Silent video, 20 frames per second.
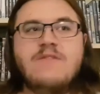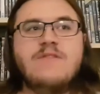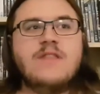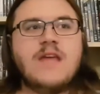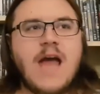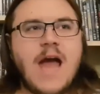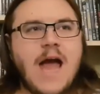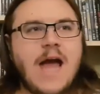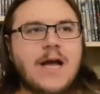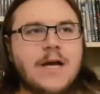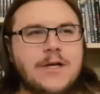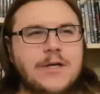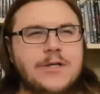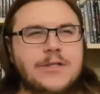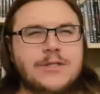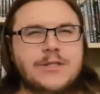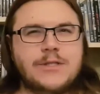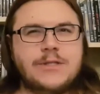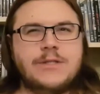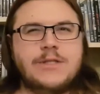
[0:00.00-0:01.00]
Even the
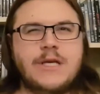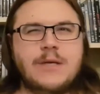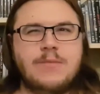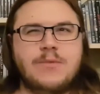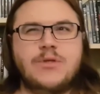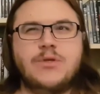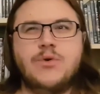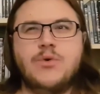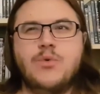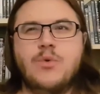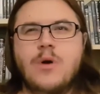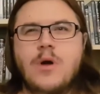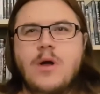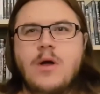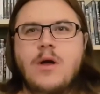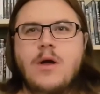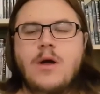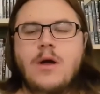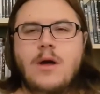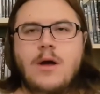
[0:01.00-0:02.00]
actors seems to